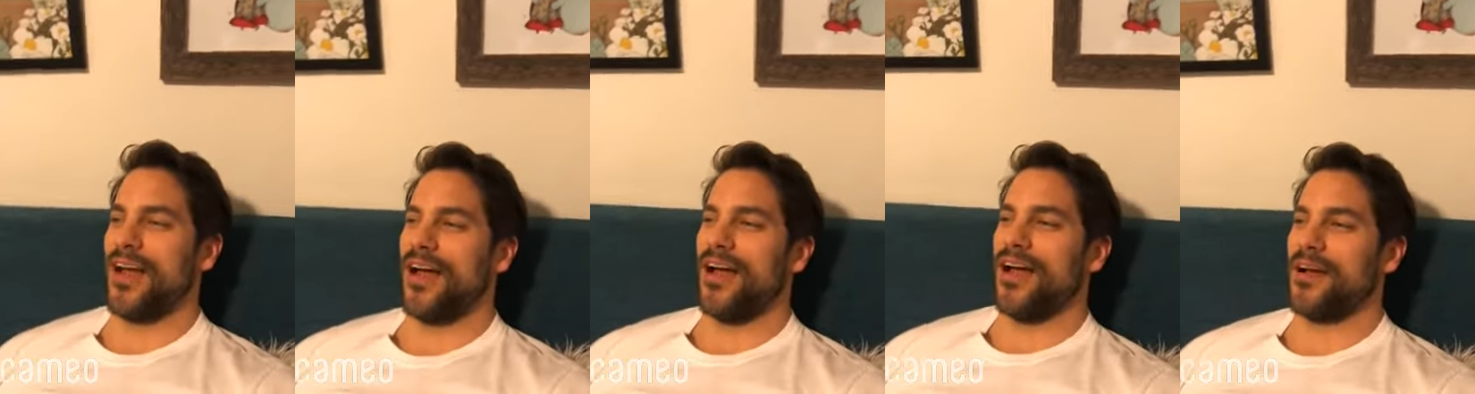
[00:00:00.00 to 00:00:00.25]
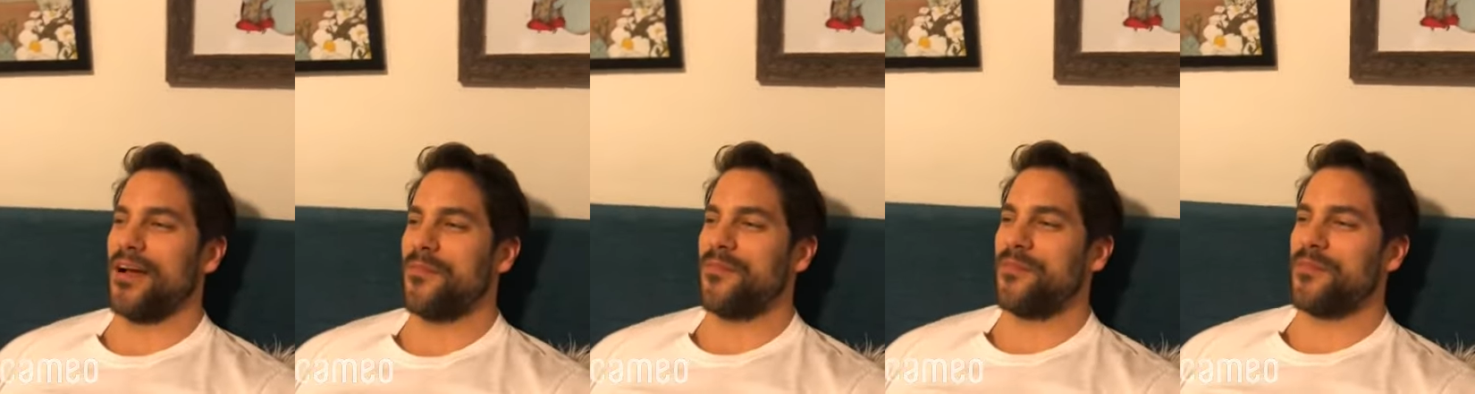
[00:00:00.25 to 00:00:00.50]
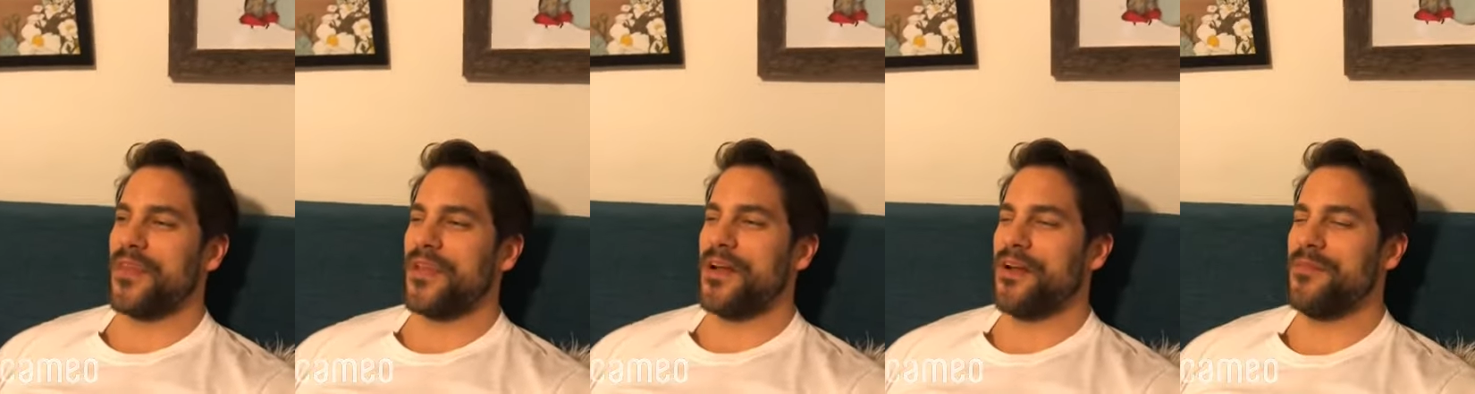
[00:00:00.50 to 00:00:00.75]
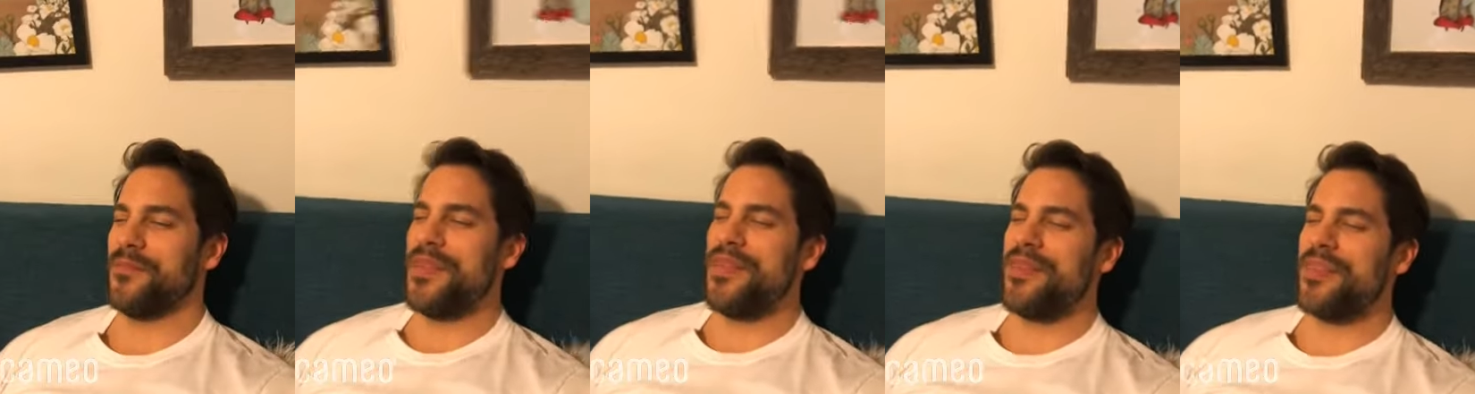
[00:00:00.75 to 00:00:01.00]
and
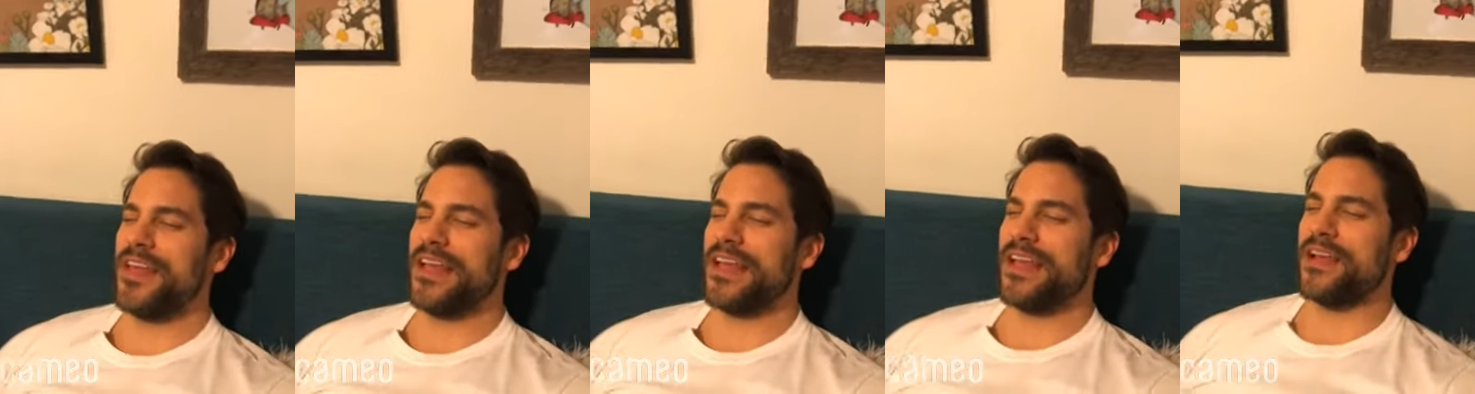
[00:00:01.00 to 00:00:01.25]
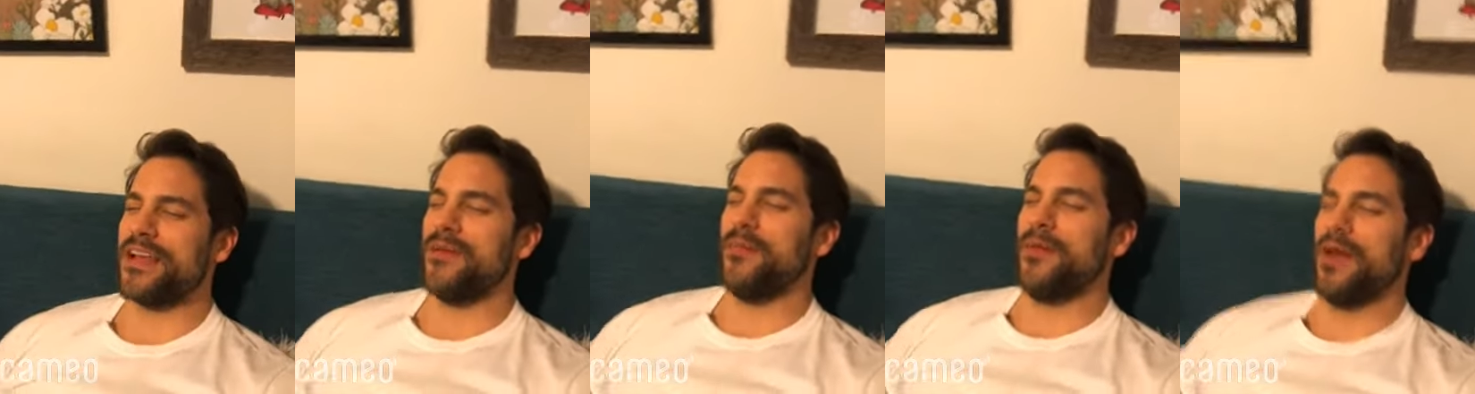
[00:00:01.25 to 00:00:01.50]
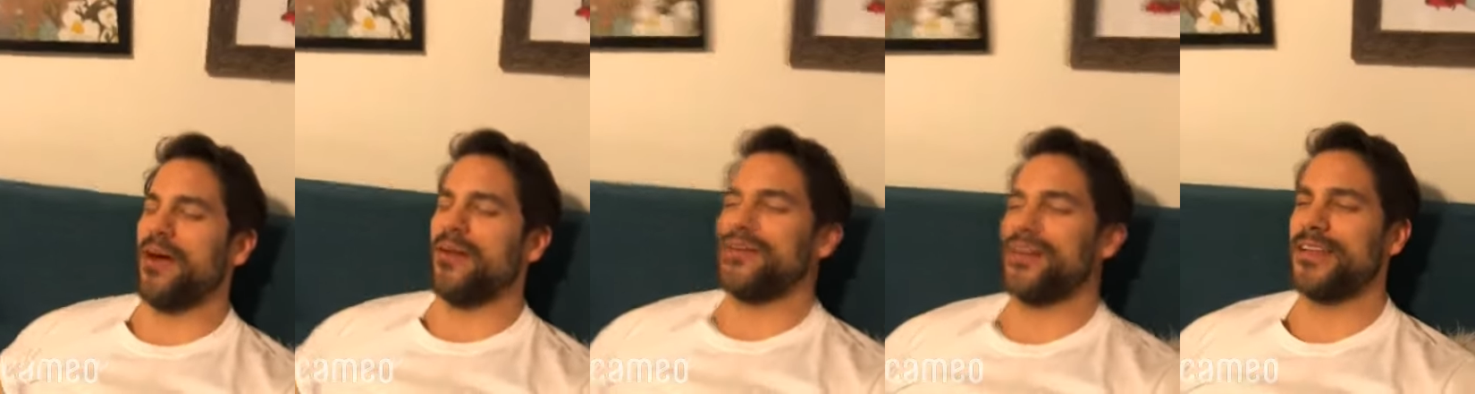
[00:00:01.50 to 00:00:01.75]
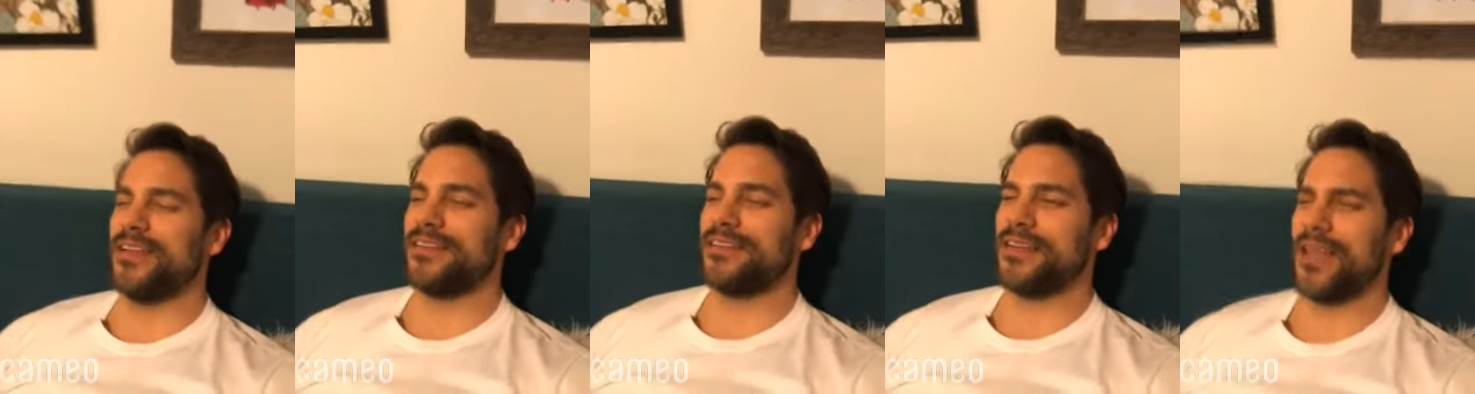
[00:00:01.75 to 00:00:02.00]
I've been thinking about
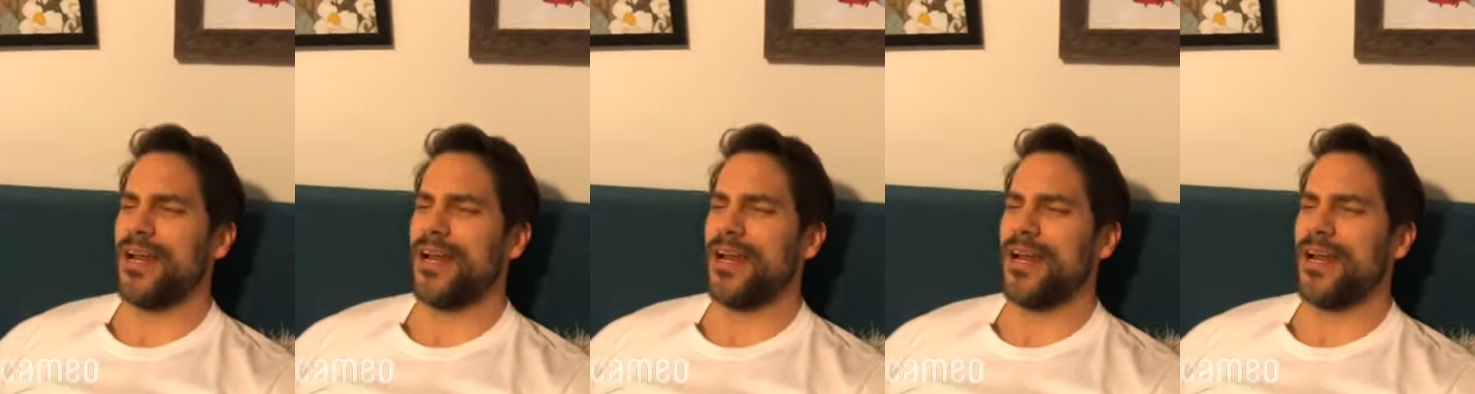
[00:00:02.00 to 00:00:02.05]
it,